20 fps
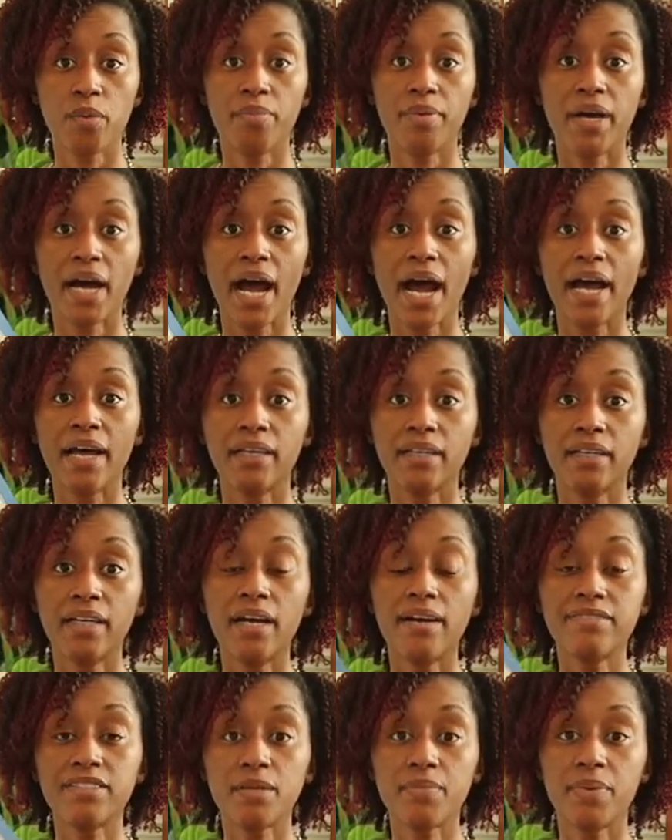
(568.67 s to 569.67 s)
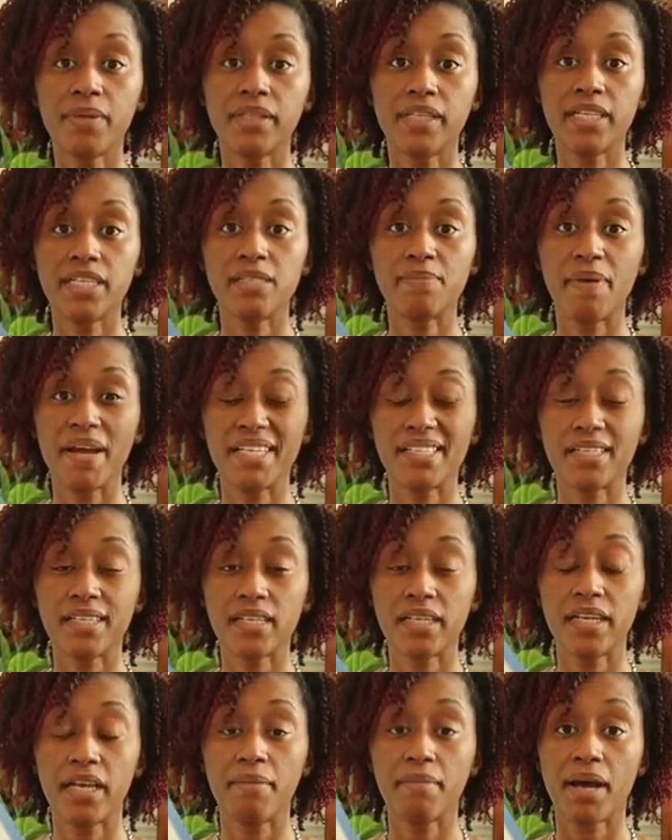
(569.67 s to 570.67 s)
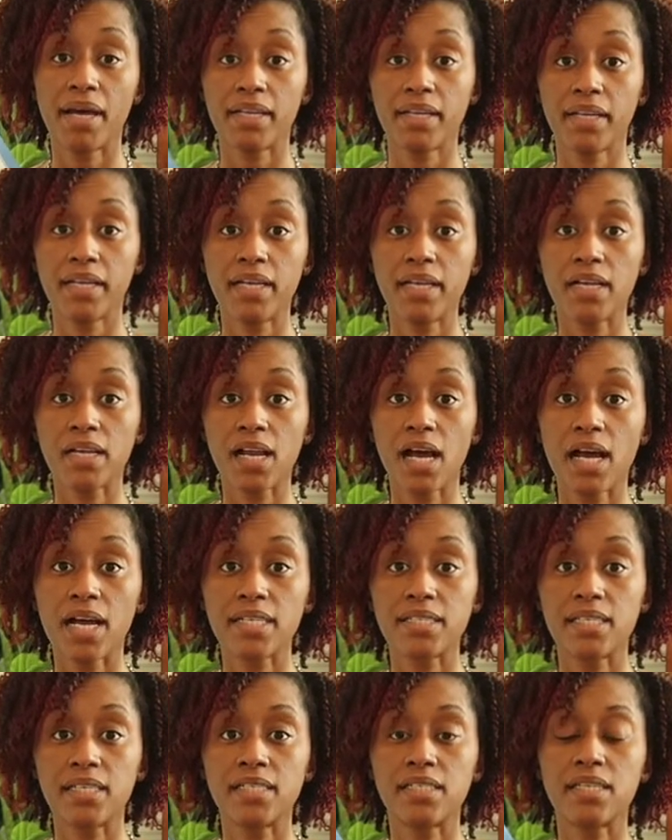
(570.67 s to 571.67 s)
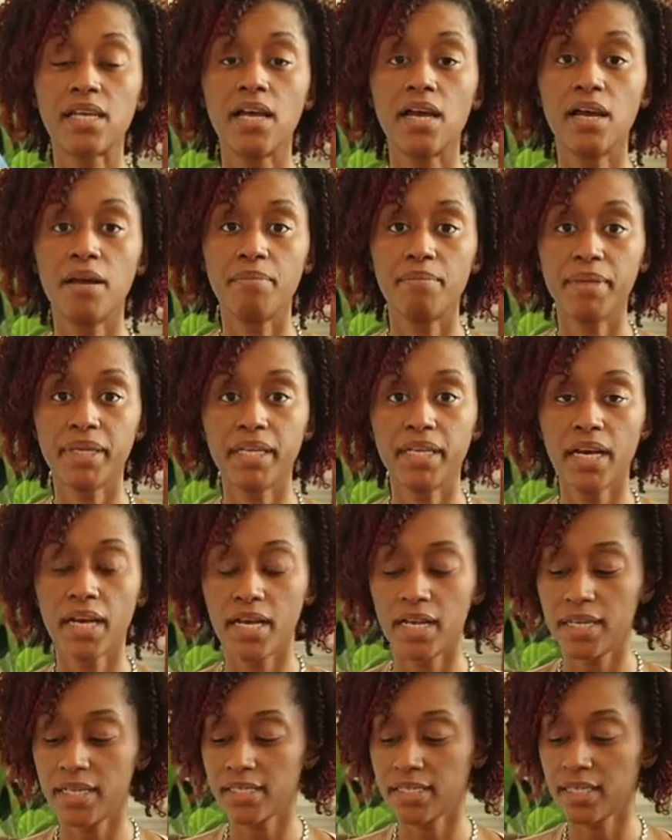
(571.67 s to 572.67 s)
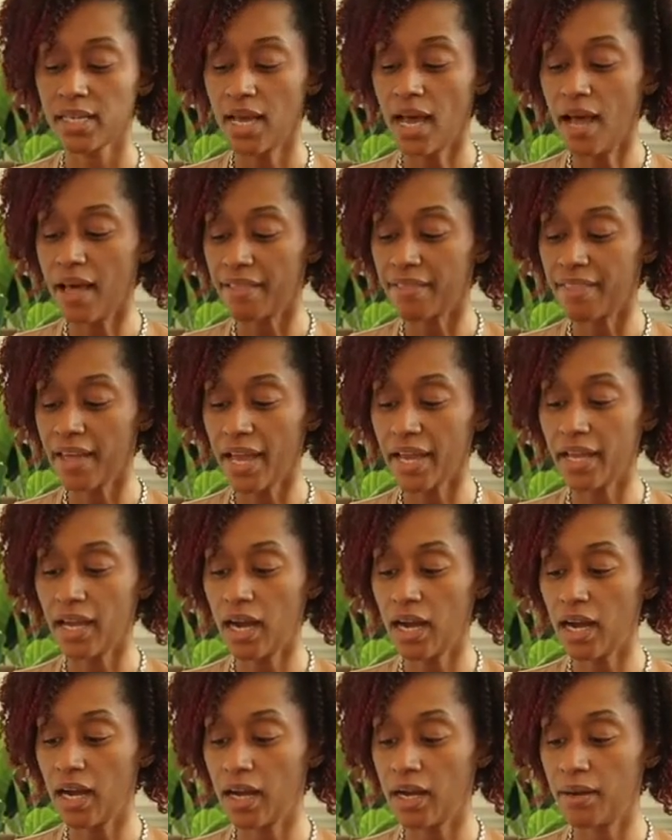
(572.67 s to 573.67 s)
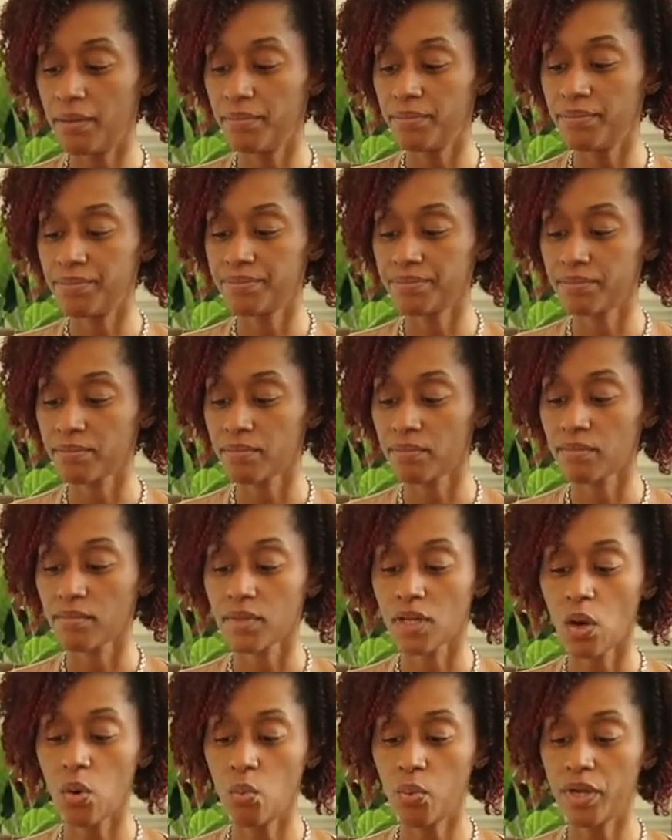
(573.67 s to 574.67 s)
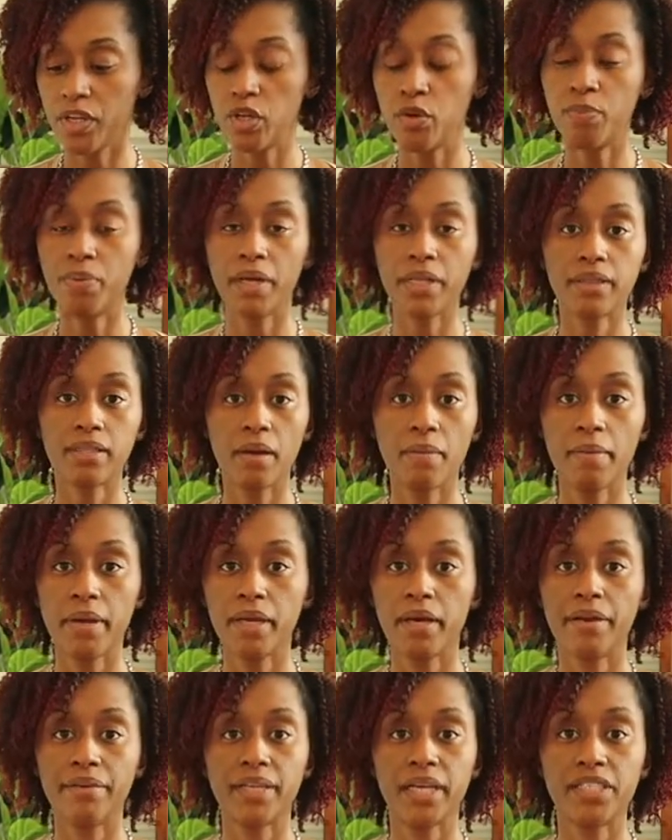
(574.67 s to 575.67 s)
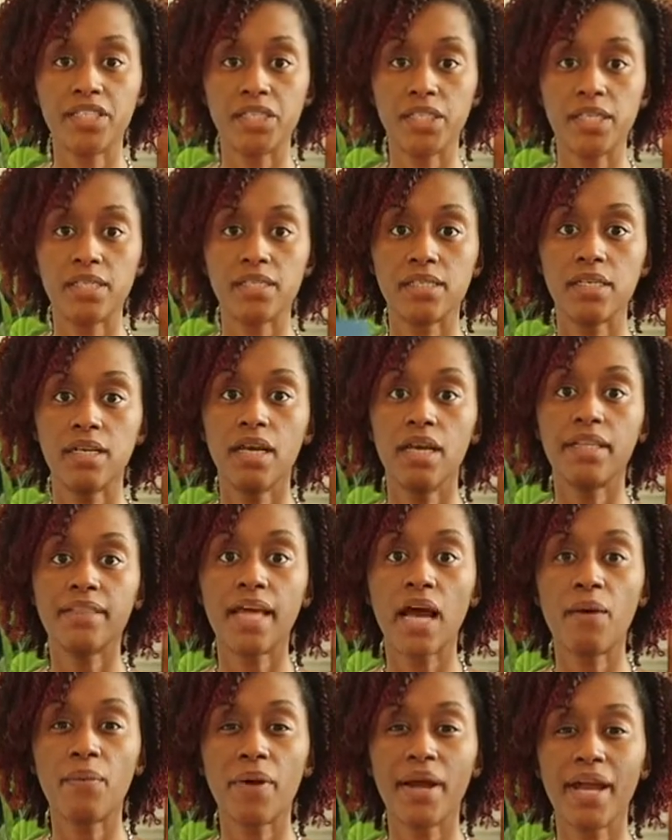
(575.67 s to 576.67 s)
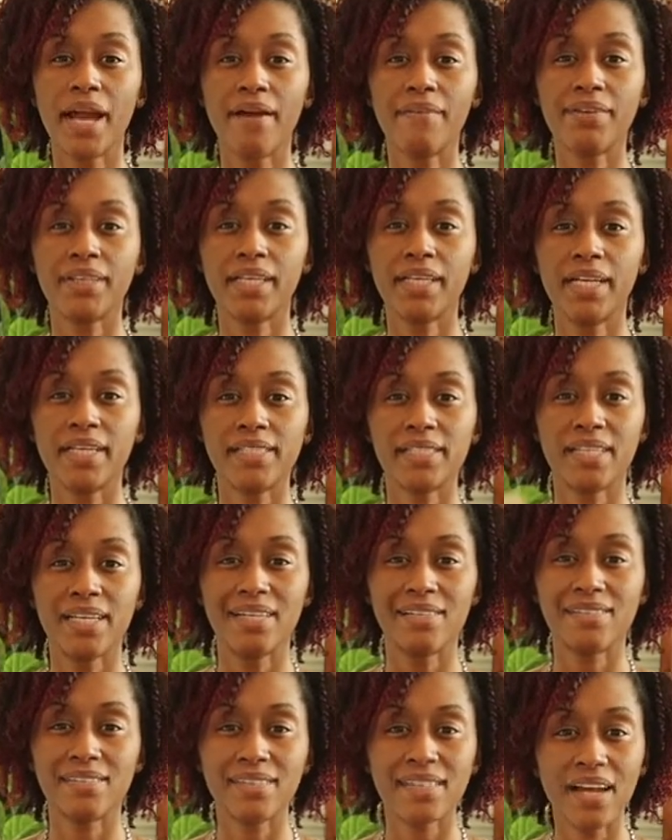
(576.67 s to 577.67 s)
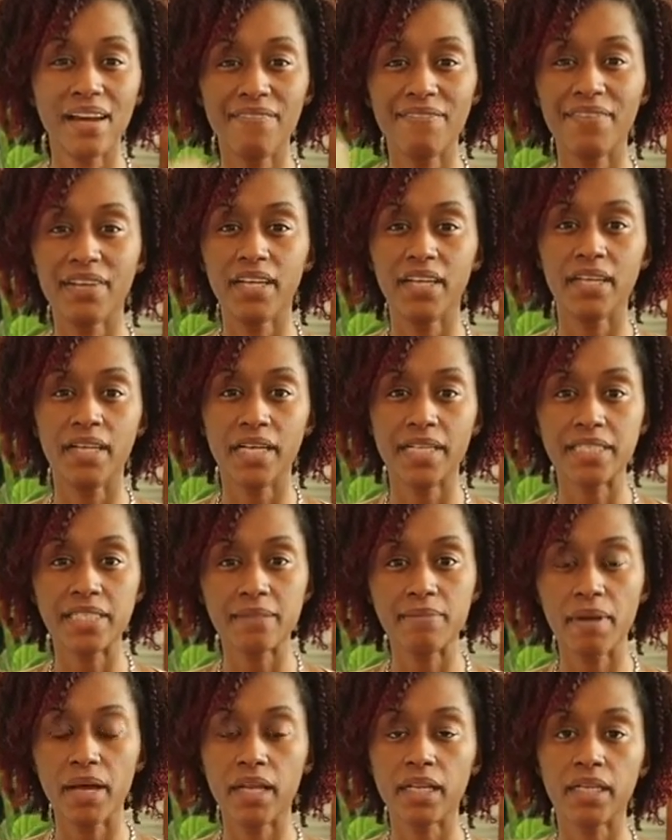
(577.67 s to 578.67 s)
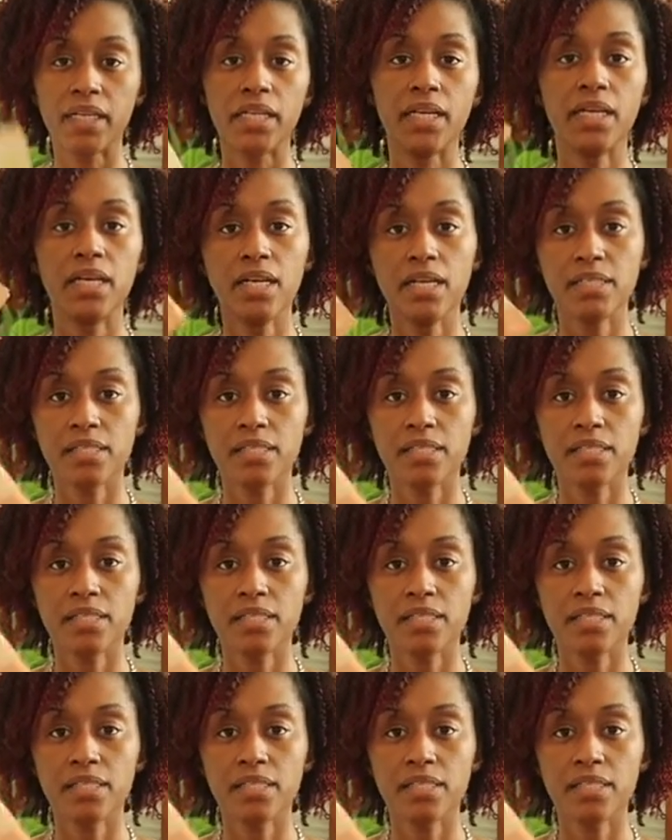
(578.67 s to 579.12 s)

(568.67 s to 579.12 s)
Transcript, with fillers: But I love to put these basically in my linen closets because they, um, when you put them in there, they just, that way everything doesn't get stuffy and smelly.